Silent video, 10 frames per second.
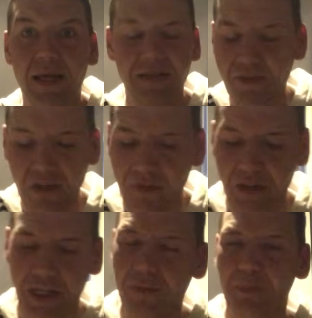Never
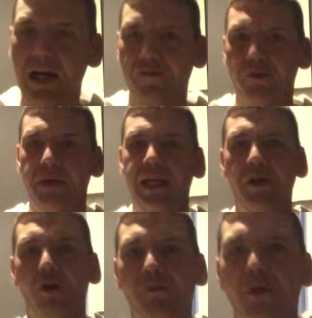ever heard back from
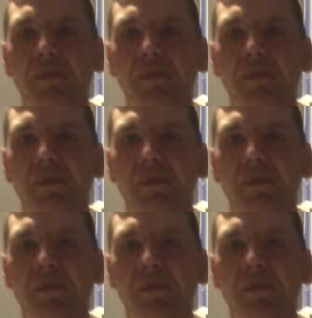any of them.